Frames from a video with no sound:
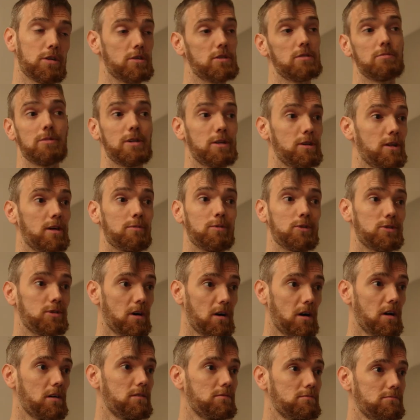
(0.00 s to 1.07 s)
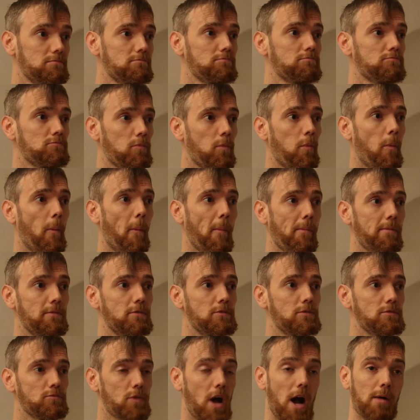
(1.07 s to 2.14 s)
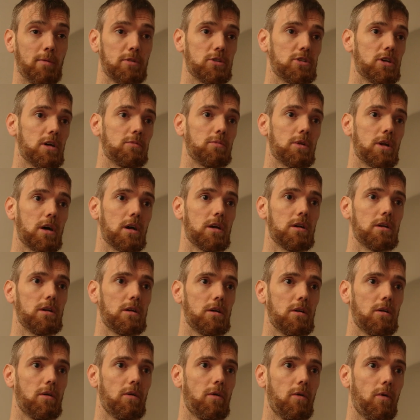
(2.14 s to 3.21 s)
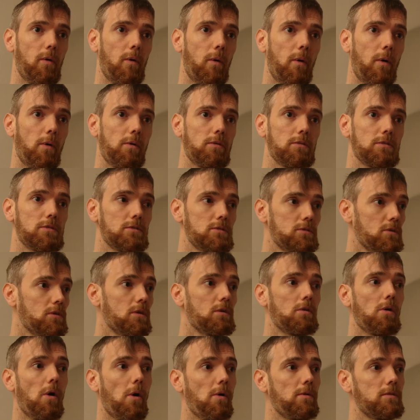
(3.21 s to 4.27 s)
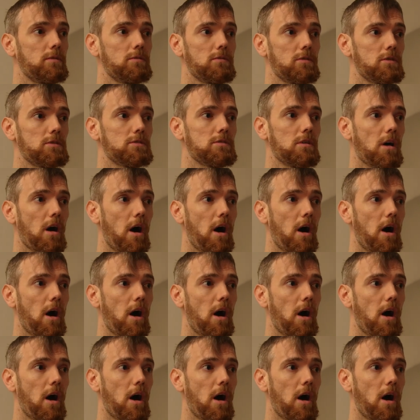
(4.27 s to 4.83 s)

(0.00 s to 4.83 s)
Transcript: it doesn't mean lemon tart. I'm a Gemini, so there's